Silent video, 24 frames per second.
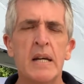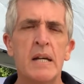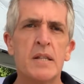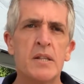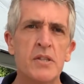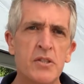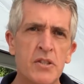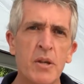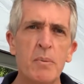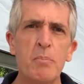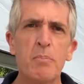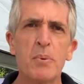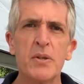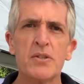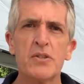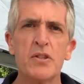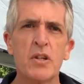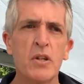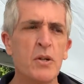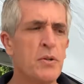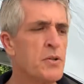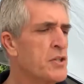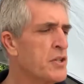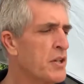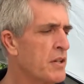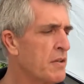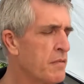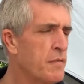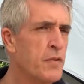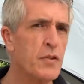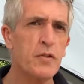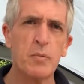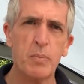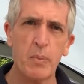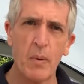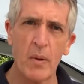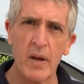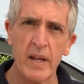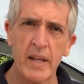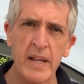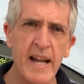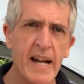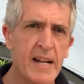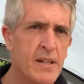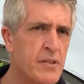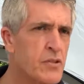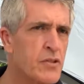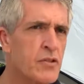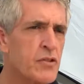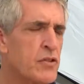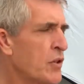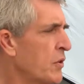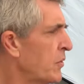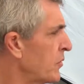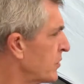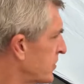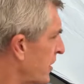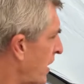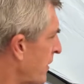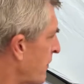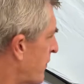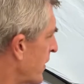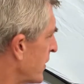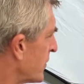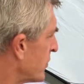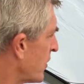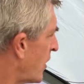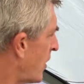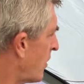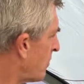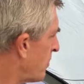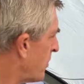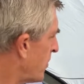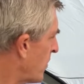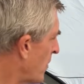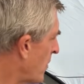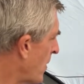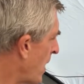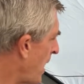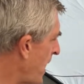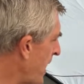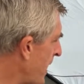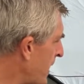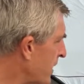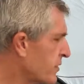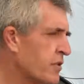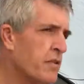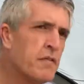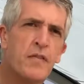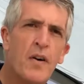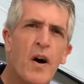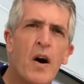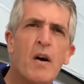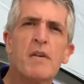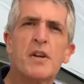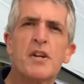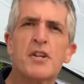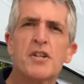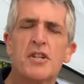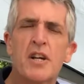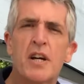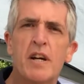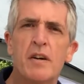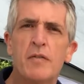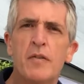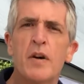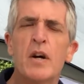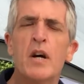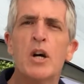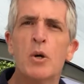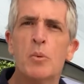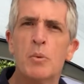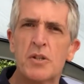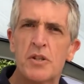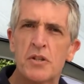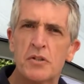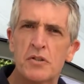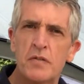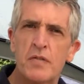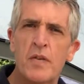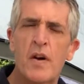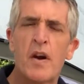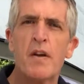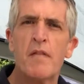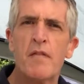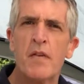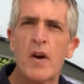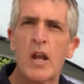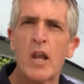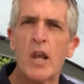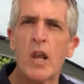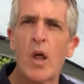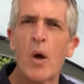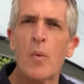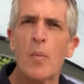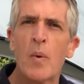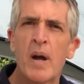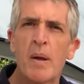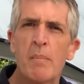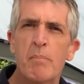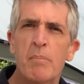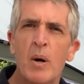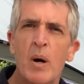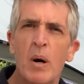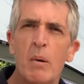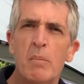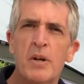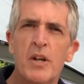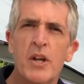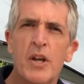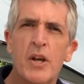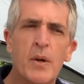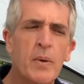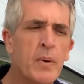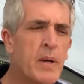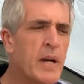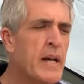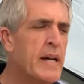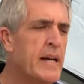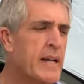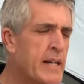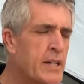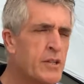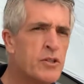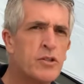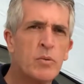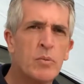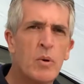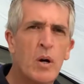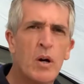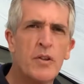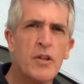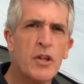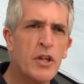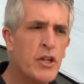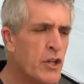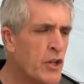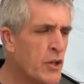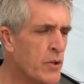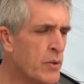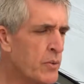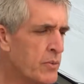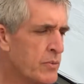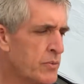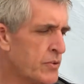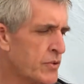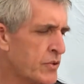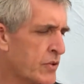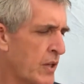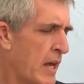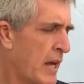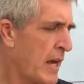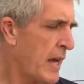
The simplest solution for supplying gas to, say for example, a Safari Chef, which is a very, very lightweight barbecue, is to either use